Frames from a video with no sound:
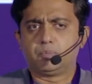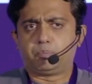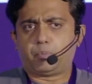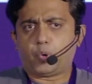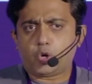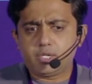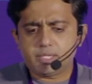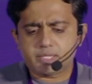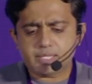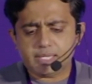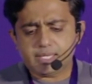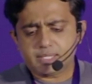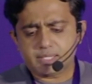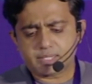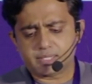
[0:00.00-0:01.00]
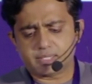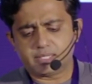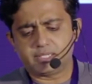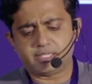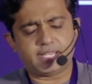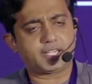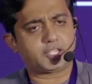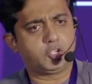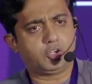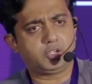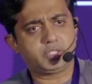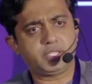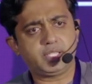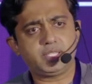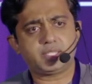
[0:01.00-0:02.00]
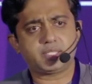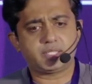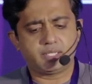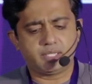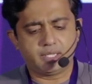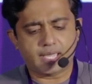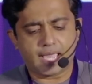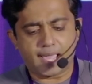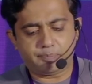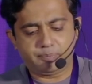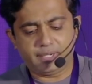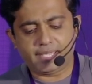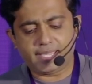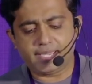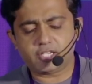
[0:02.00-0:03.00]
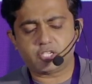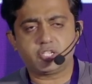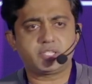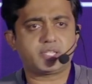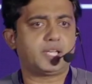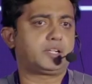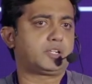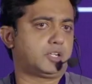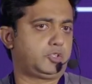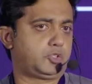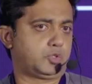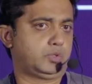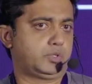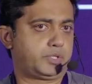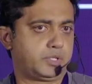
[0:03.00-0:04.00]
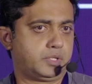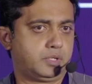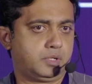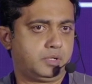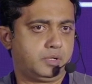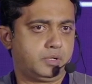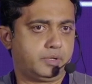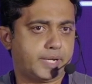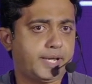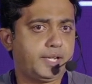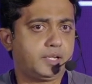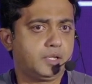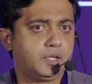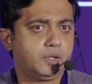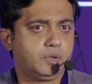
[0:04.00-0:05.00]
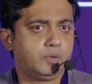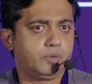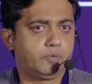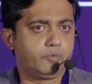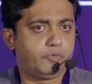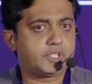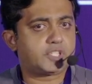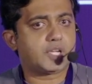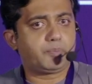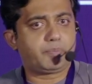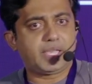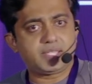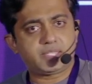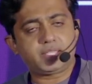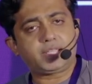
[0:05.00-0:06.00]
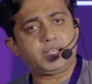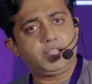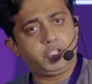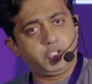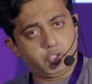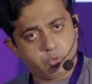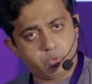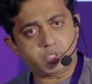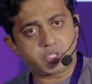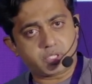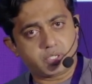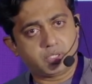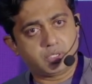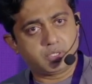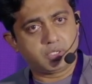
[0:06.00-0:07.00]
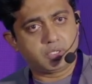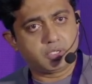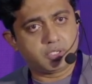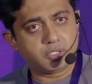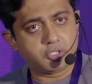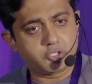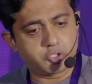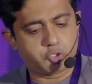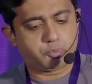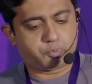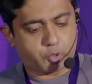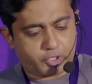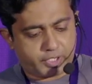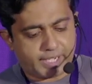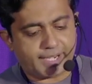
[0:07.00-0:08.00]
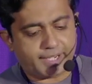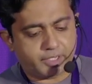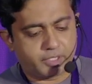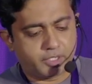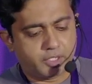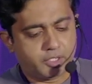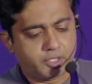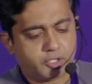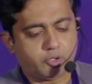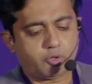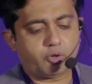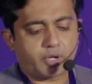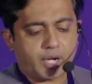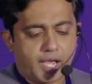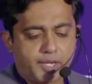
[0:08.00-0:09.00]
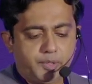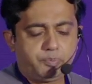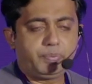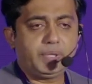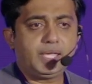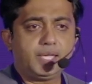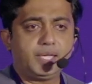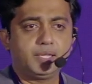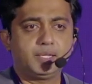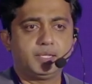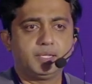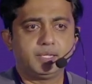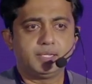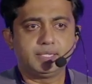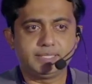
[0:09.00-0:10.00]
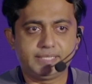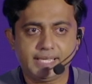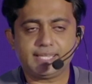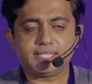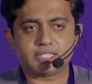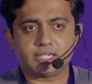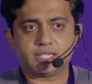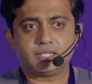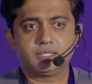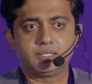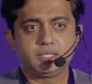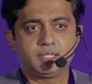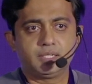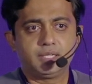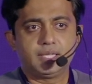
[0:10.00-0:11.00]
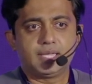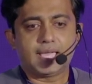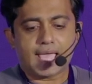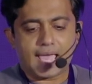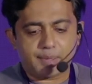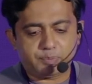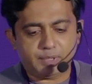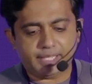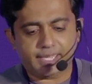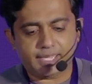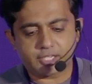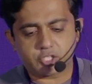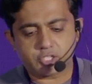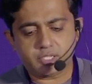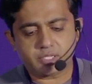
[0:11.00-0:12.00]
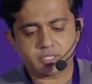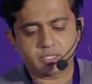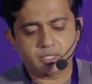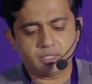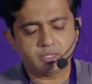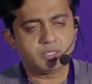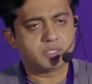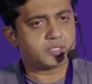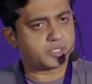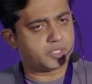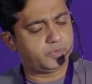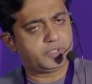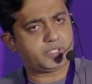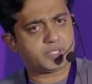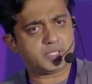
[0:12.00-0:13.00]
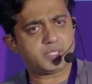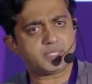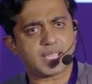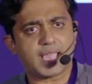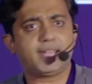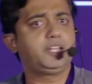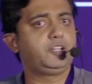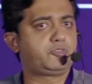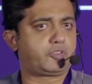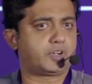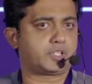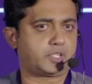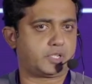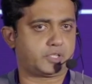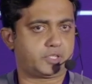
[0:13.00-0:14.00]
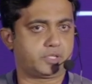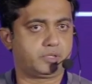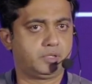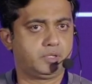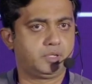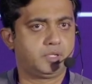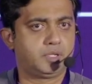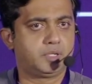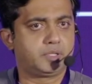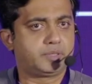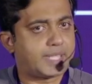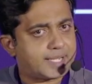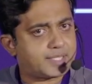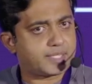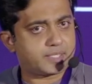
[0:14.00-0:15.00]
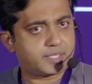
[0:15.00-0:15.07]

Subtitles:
policies, technologies, applications, and controls, right? Which are basically used to protect your IP, data, applications, services, and infrastructure. That's